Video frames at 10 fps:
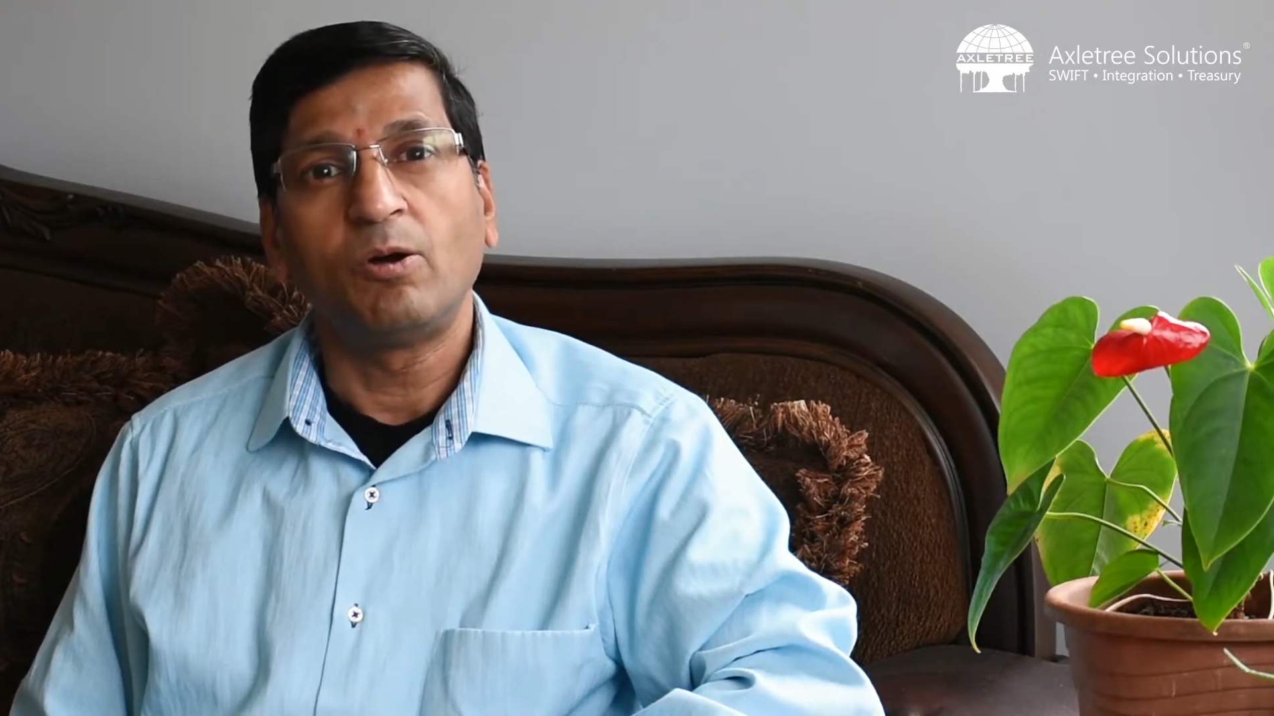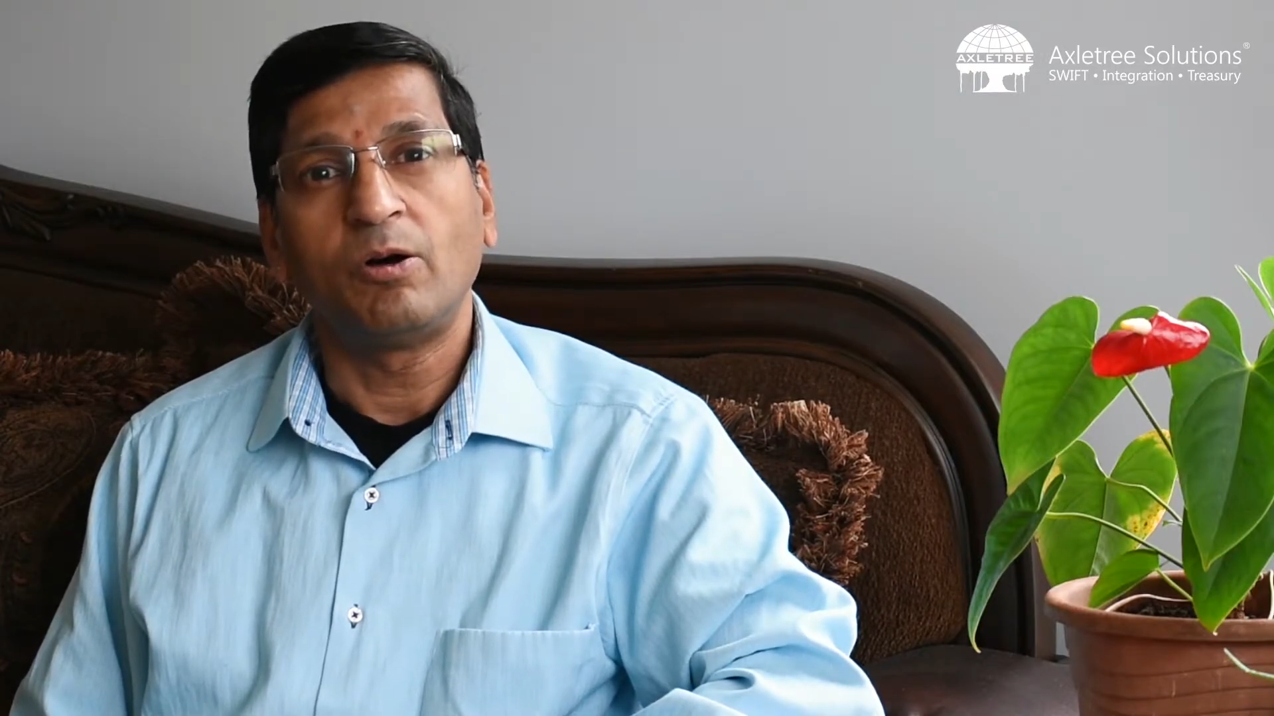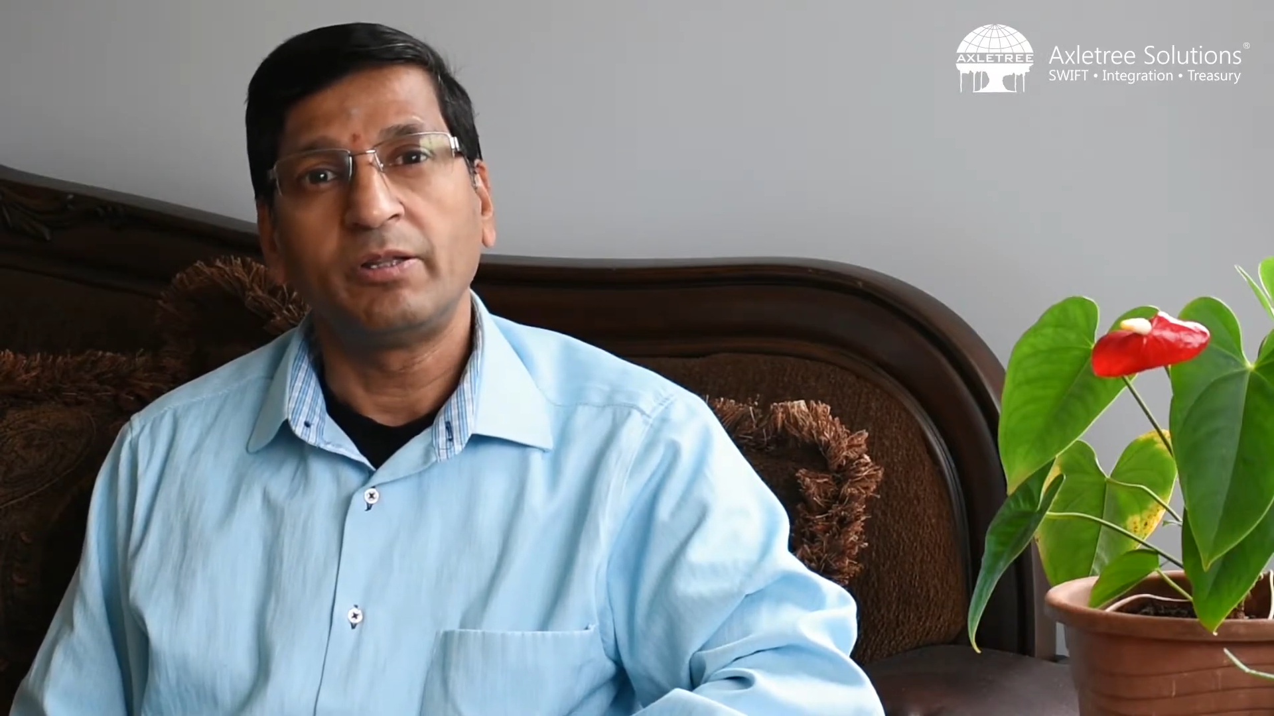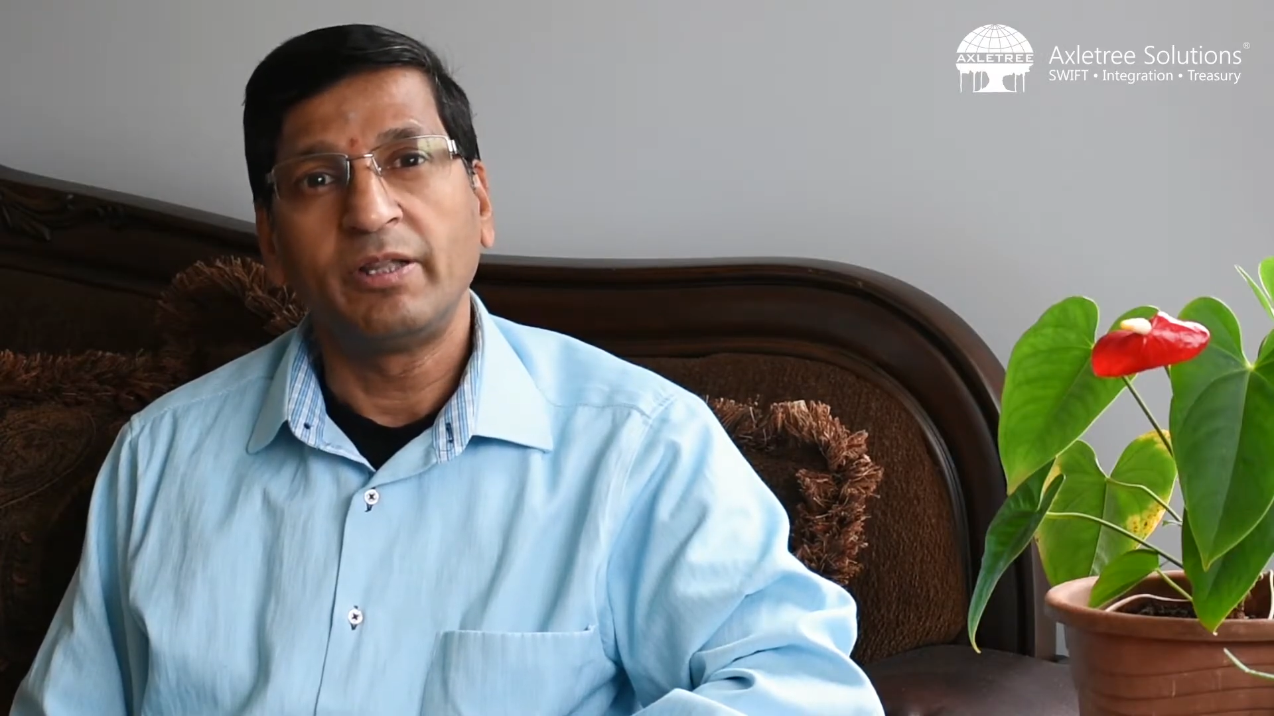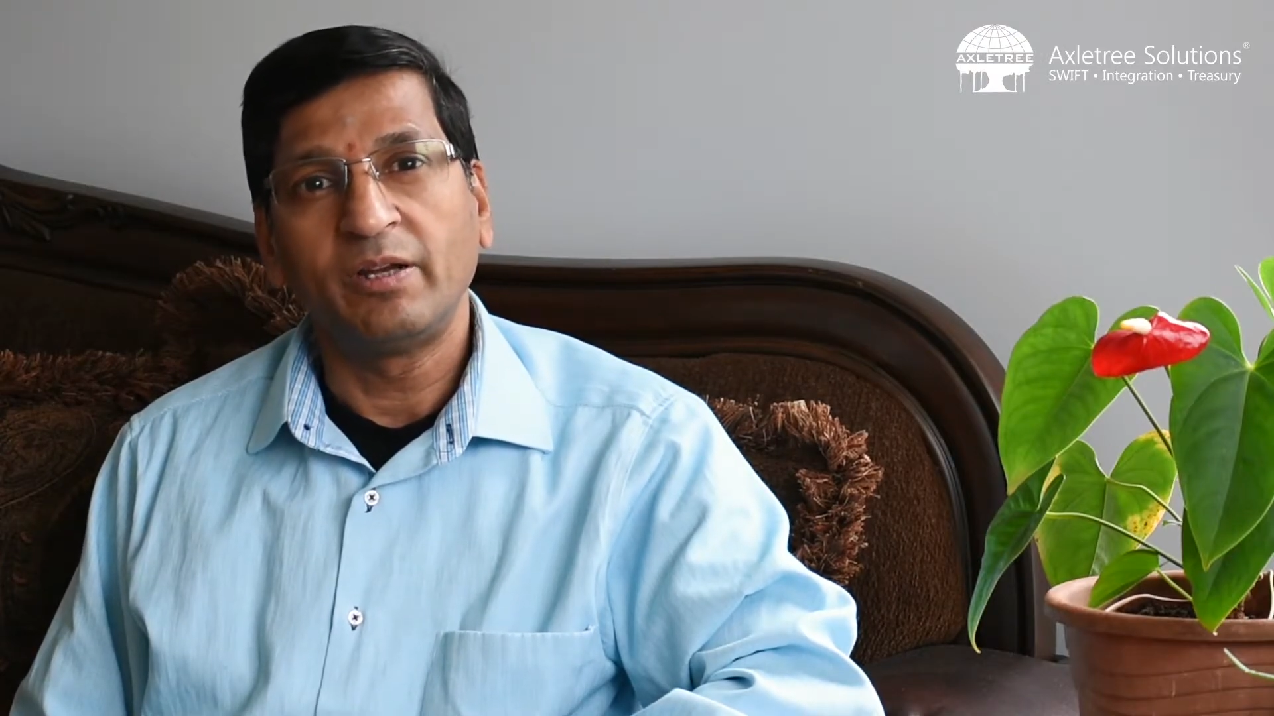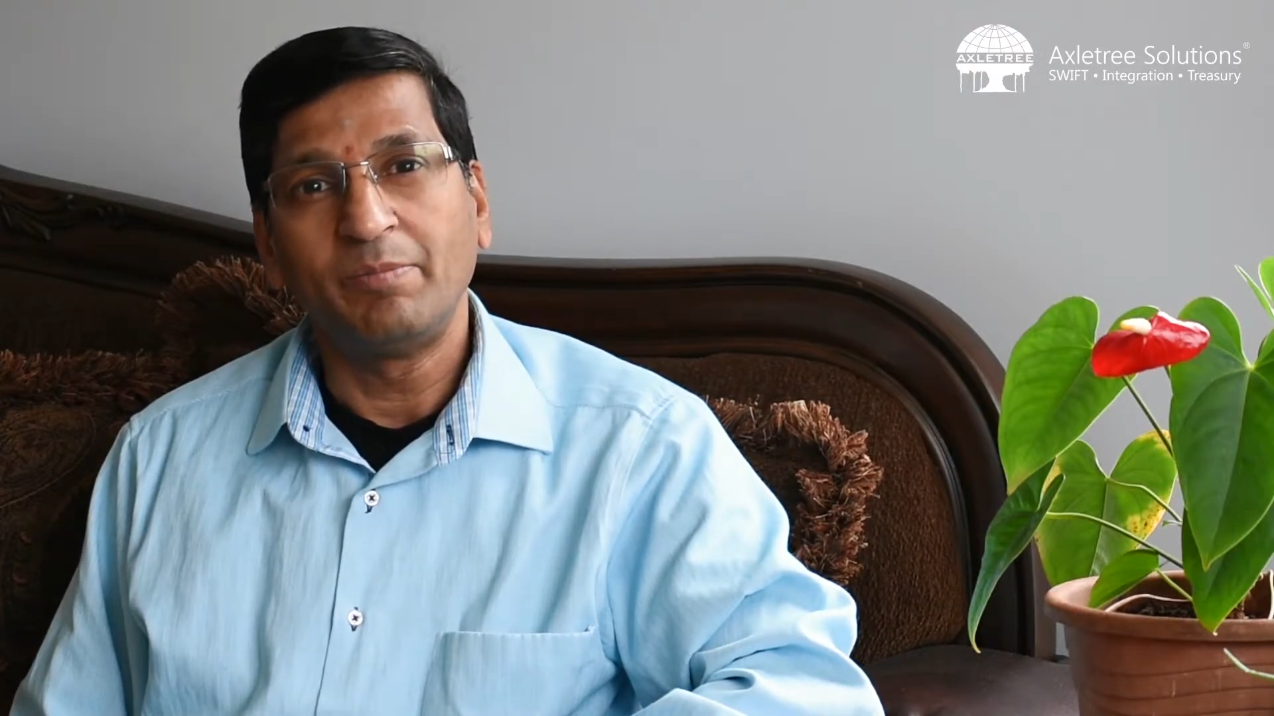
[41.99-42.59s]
on their